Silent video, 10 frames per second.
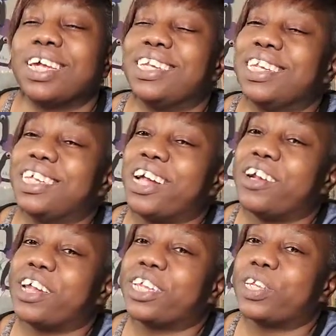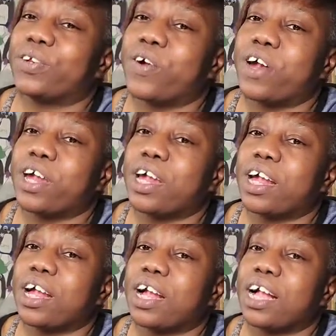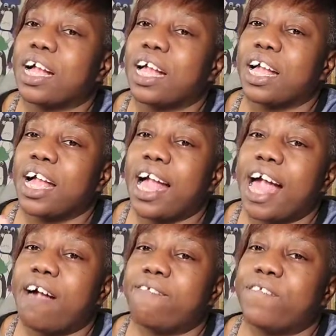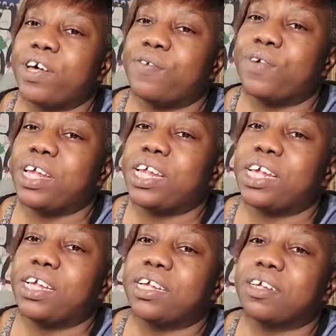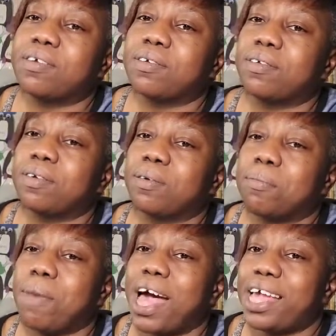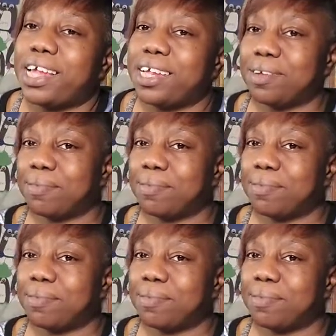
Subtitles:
Until our next story, have fun reading. Bye.